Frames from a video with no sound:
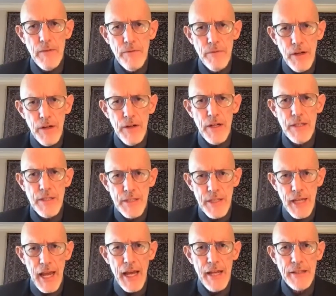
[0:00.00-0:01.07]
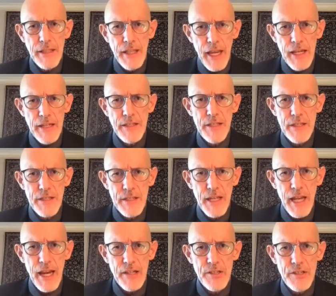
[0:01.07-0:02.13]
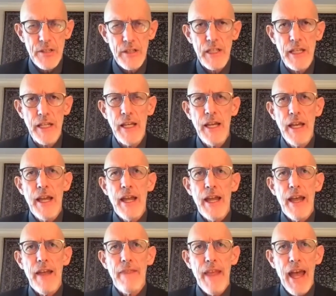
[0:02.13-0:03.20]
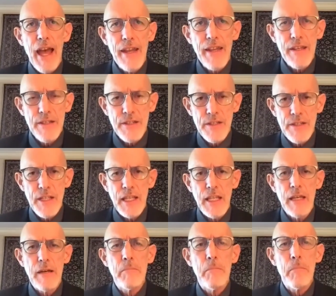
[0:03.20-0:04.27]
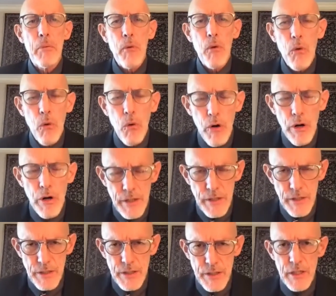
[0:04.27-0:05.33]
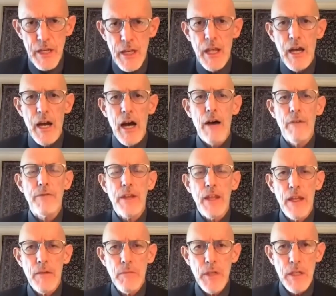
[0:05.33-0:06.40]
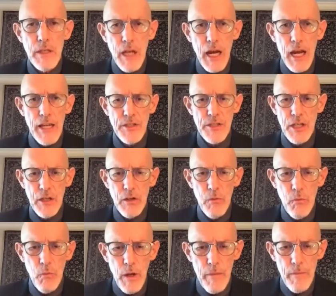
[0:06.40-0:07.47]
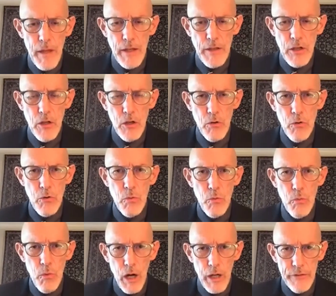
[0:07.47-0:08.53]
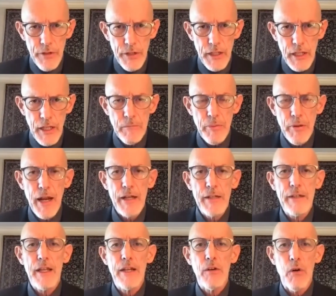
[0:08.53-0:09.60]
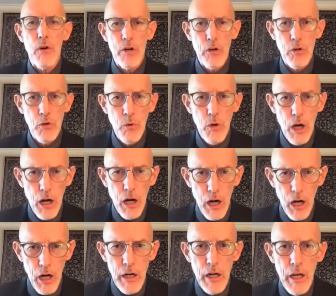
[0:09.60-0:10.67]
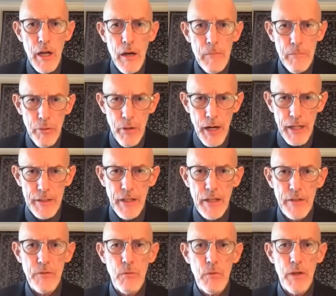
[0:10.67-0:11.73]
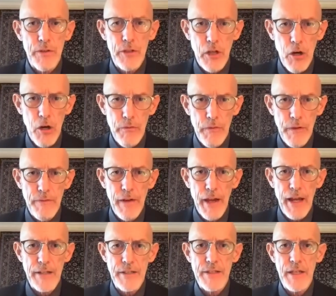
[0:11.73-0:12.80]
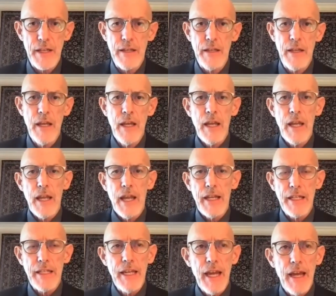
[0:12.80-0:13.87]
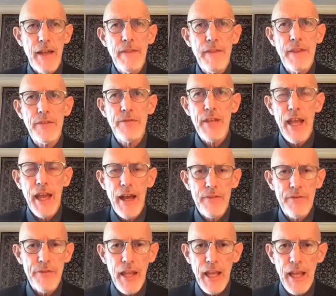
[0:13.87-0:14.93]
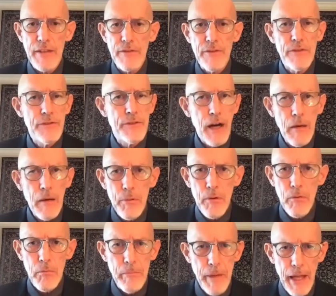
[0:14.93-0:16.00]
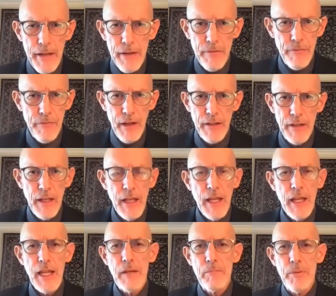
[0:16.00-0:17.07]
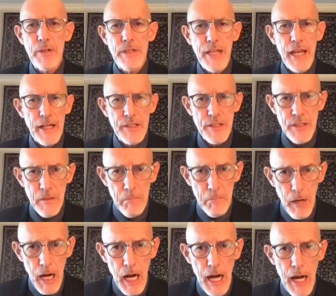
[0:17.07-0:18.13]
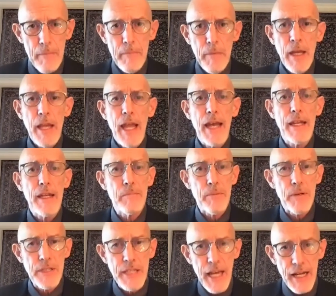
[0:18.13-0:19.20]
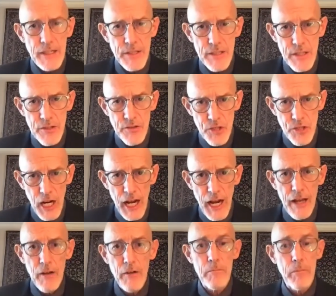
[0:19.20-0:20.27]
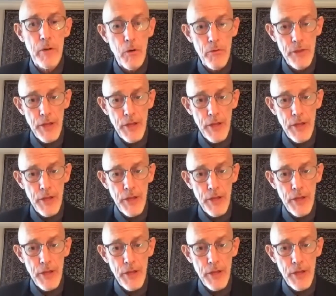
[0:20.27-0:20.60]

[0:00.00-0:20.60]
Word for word: very sad cases nationally, and that is the importance of immunizing women who want to get pregnant or who are pregnant with COVID vaccine. And again, this has a double benefit. It protects the mom and it protects the child, both